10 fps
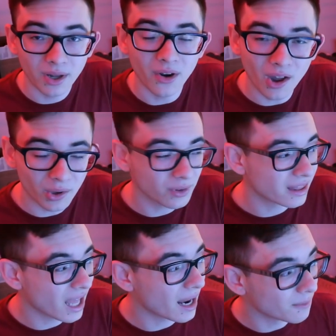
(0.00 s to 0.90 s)
But not
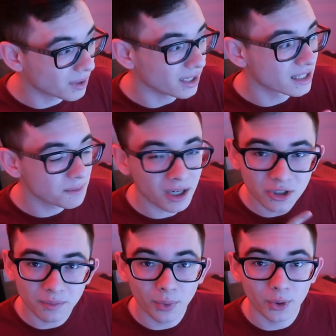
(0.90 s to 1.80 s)
only that, but
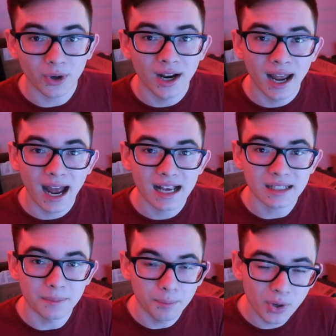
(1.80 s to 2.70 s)
Inspector Boarder
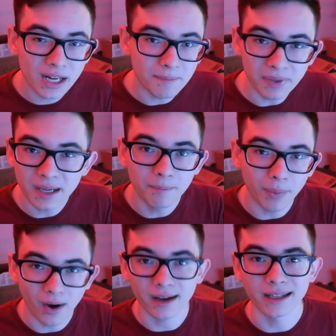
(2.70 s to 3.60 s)
has a pretty
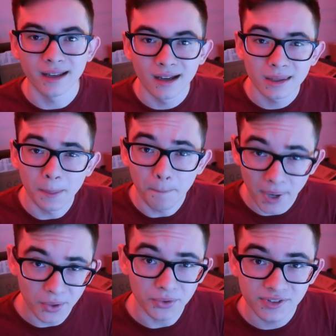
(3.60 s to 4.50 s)
big body to
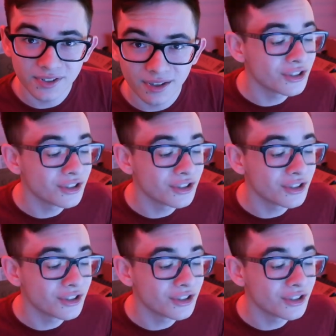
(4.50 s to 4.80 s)
boast.